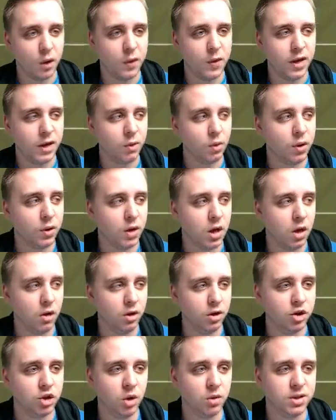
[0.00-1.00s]
my whole thing with
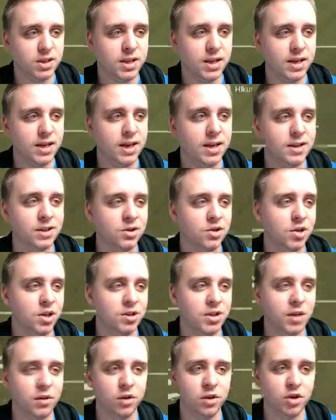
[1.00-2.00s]
college OT
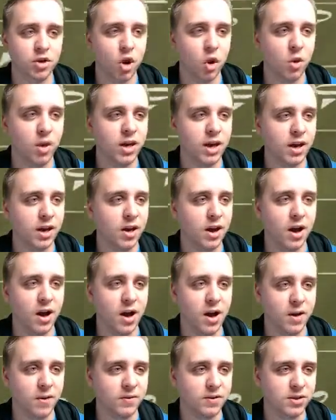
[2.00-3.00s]
isn't just that there's no
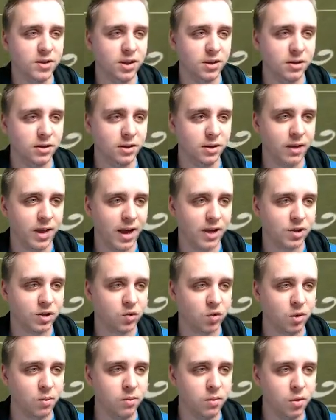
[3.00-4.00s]
kickoffs and
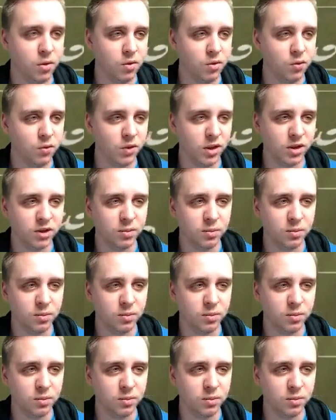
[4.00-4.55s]
that's removed.